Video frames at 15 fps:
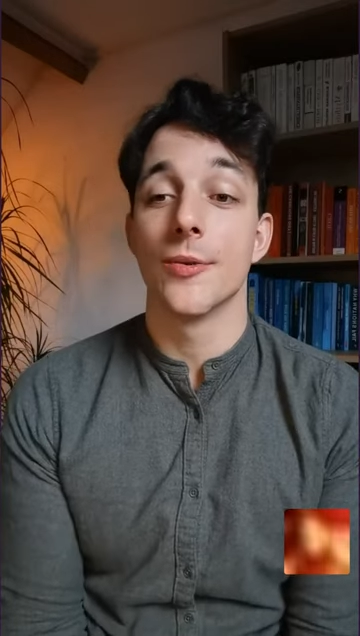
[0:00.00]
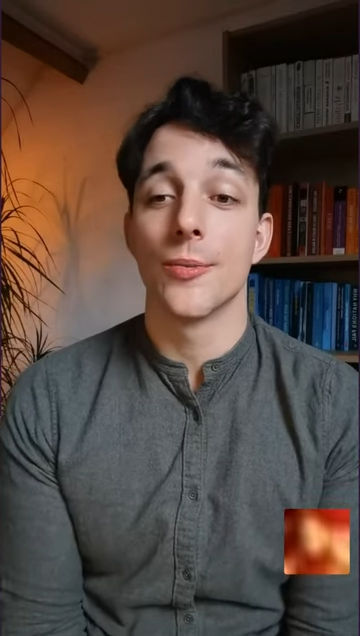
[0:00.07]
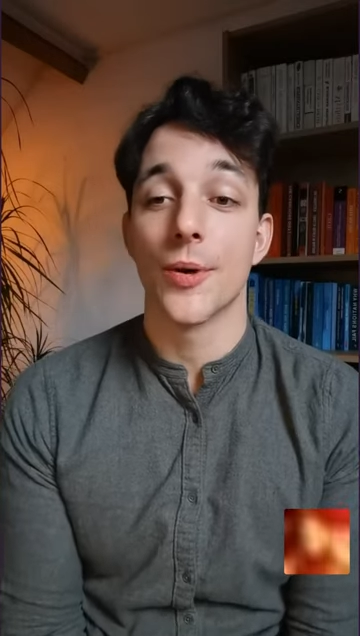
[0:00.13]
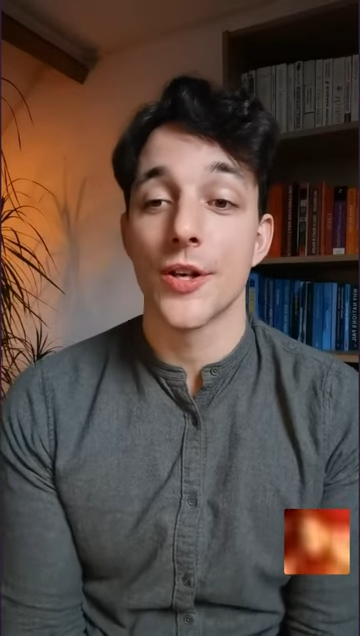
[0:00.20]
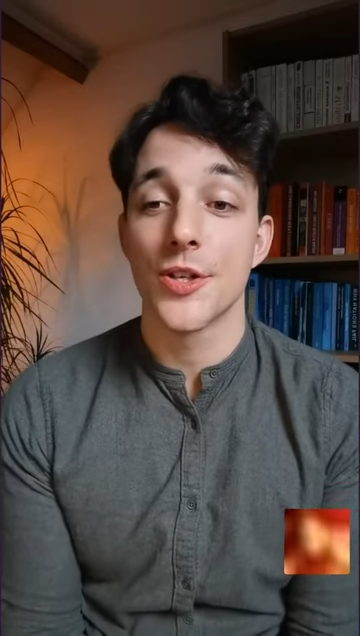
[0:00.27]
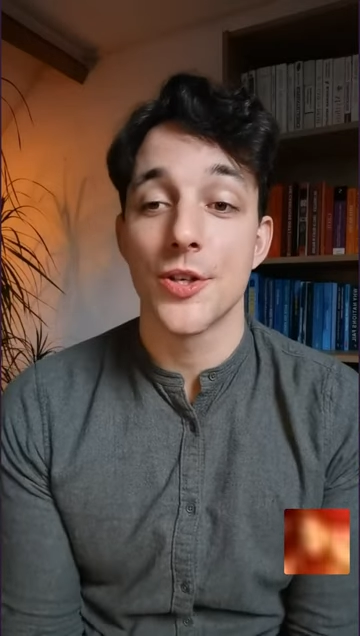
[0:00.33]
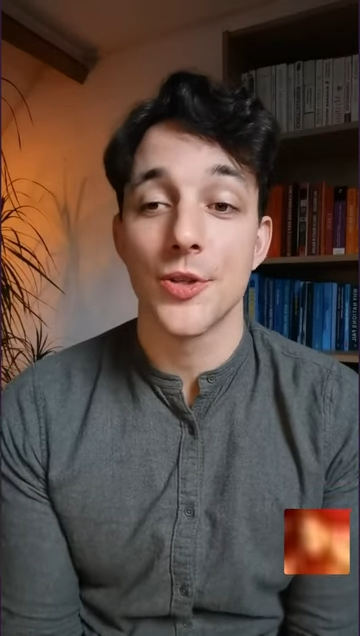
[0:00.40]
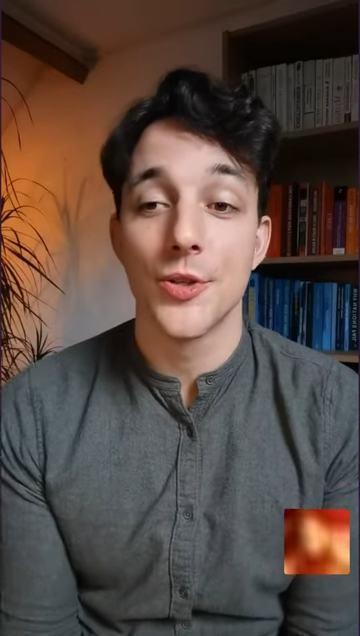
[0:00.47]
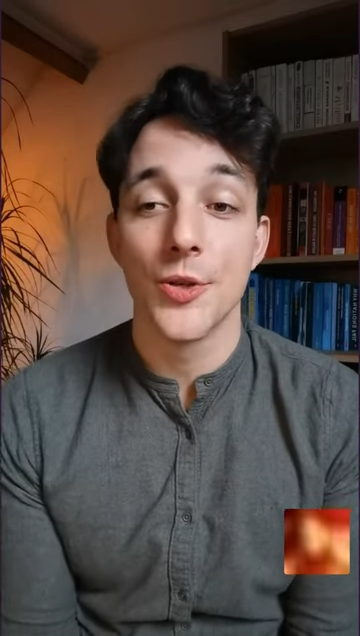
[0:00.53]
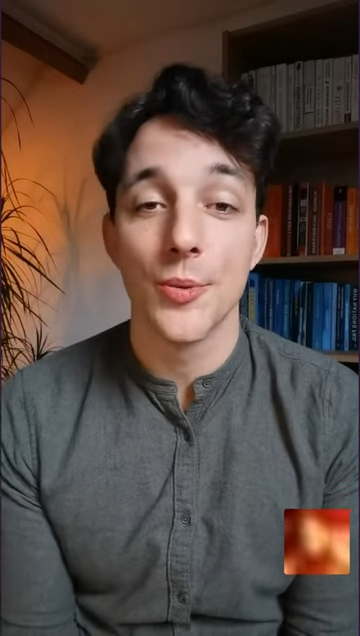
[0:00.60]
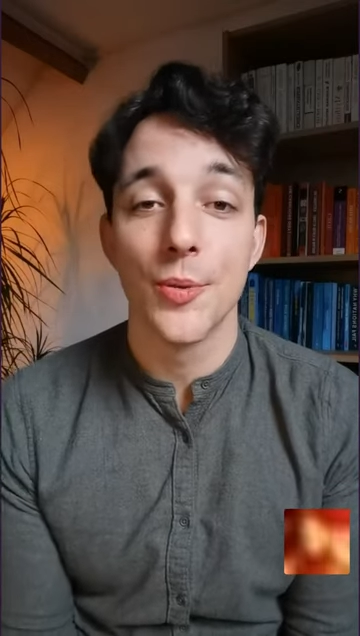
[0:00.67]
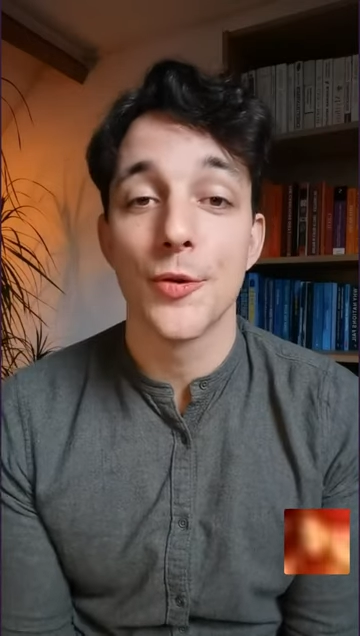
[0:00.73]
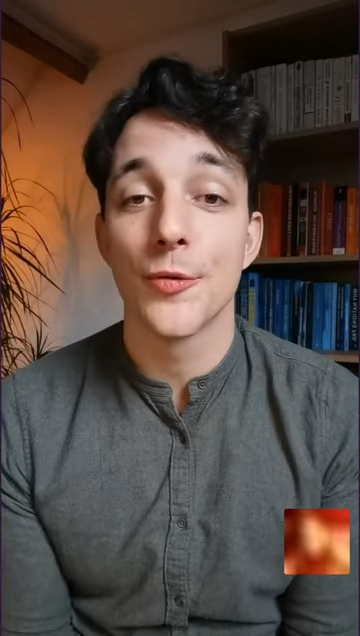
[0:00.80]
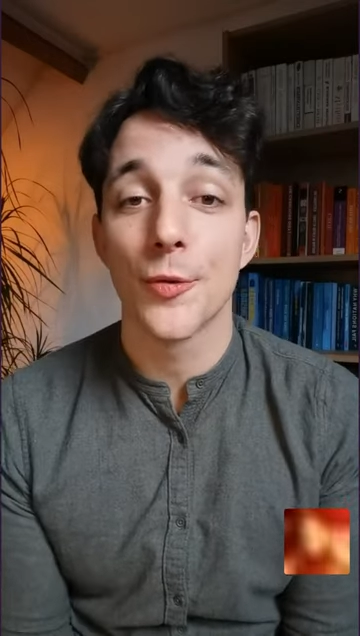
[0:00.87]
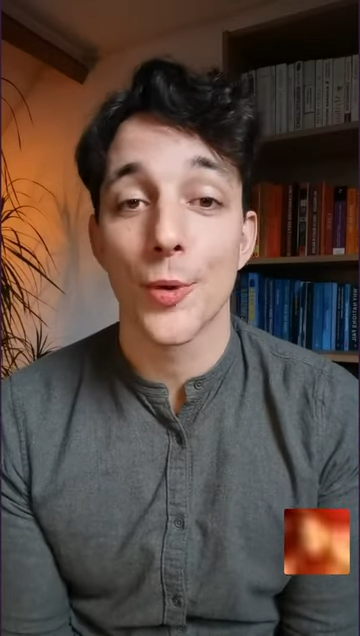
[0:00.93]
what you do
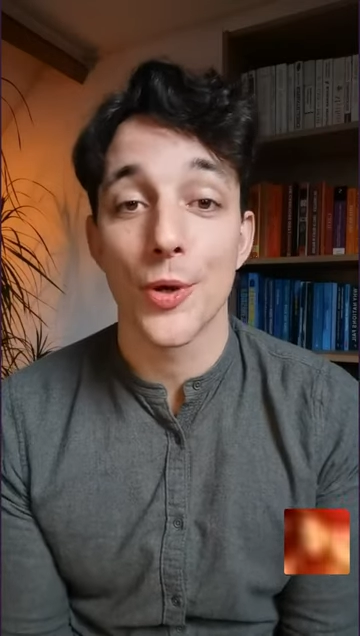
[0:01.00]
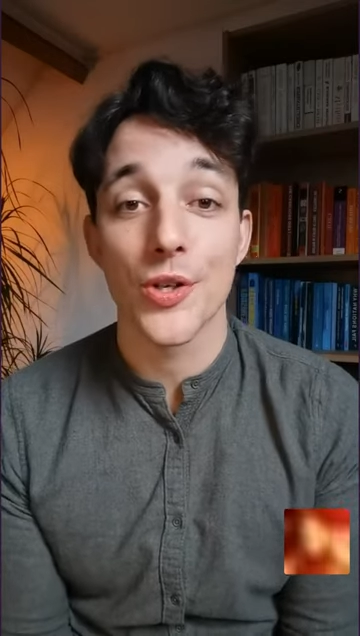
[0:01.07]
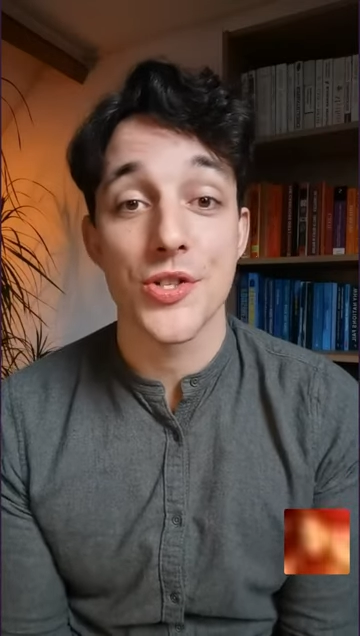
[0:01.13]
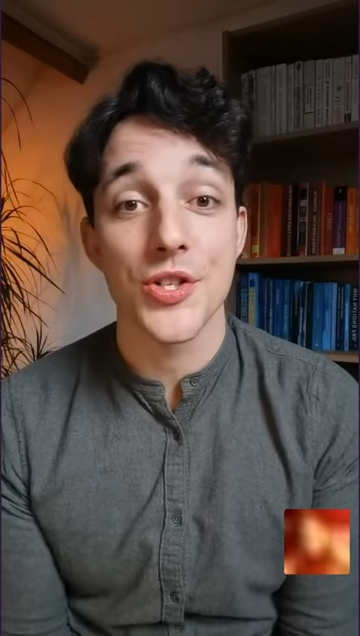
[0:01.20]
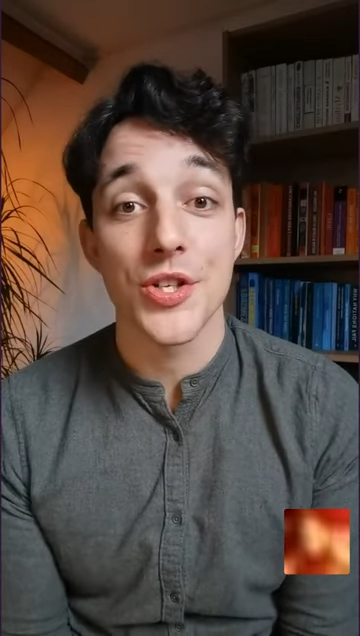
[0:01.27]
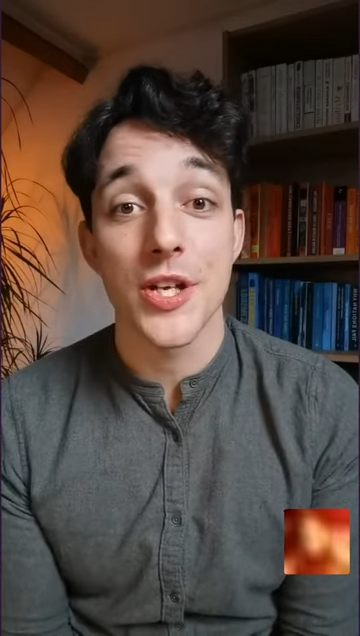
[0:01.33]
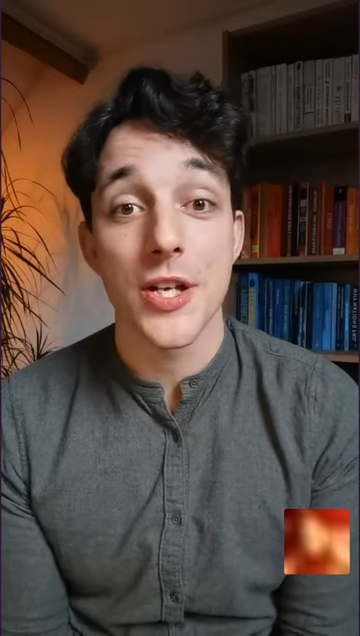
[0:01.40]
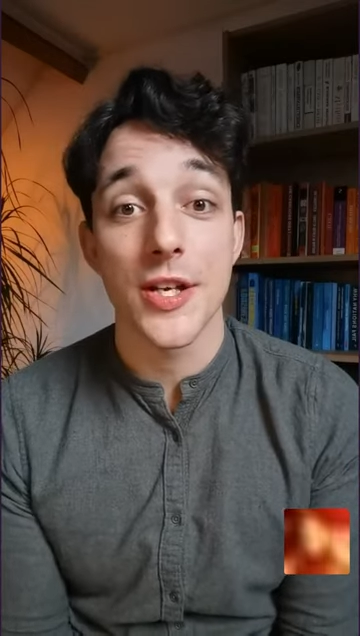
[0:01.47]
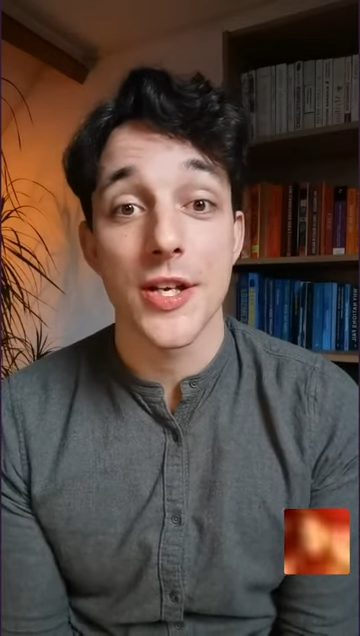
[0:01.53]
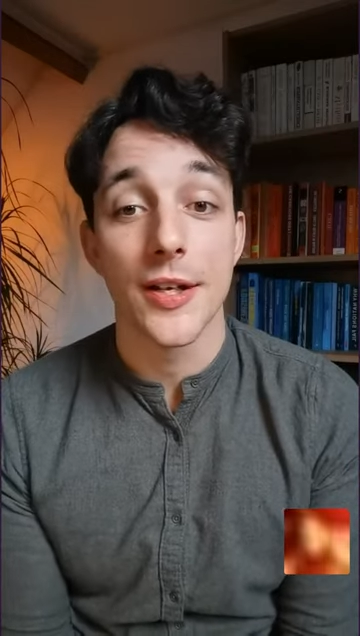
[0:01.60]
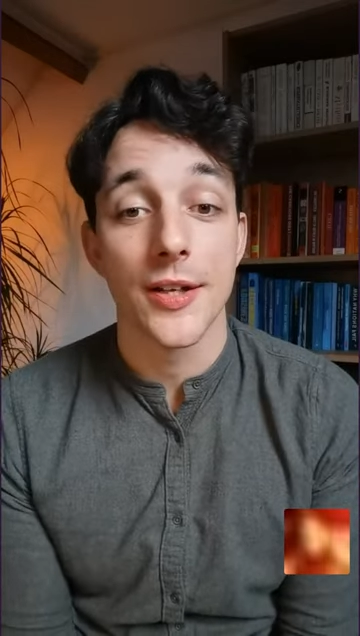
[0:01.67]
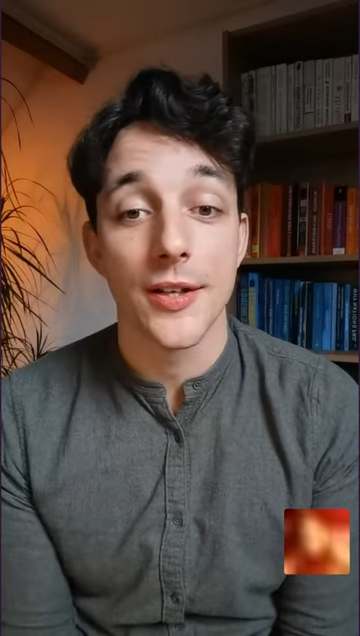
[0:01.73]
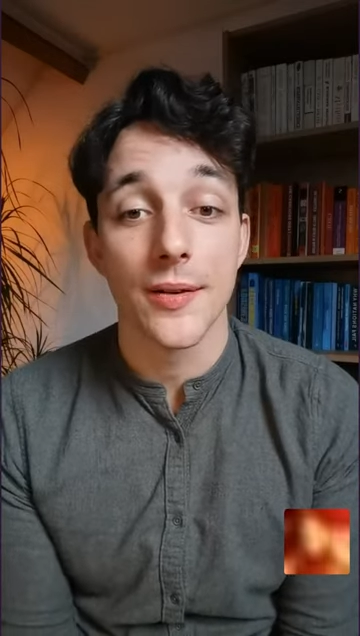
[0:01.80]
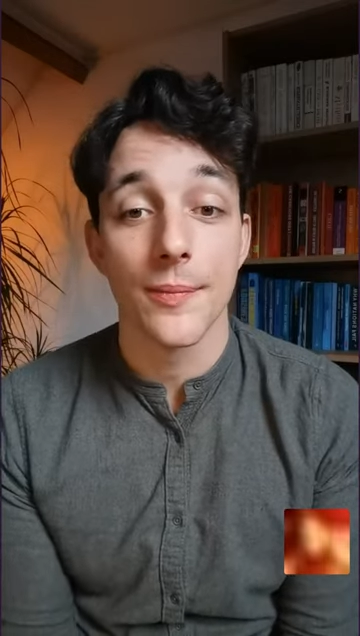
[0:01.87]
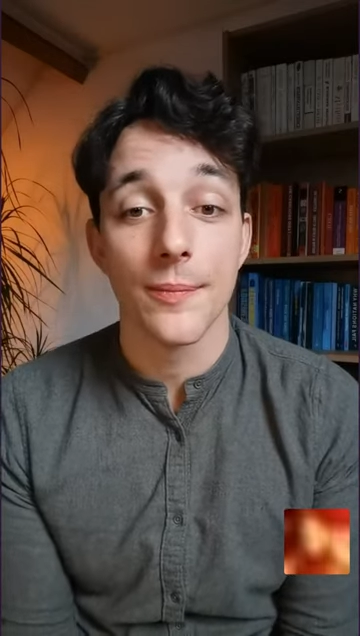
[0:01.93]
before
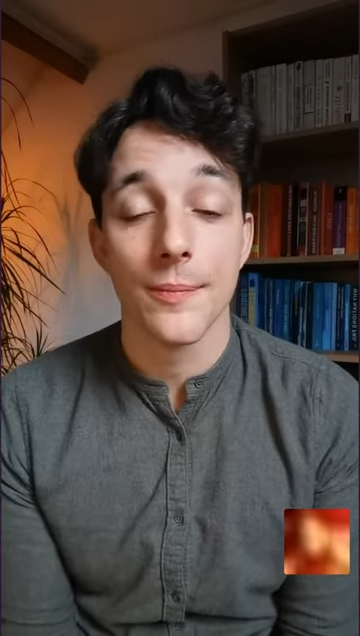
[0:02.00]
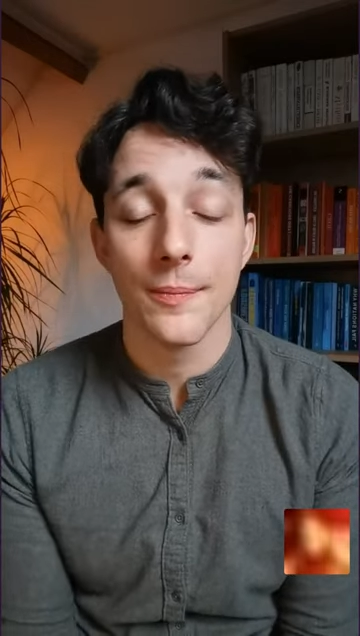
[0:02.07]
singing.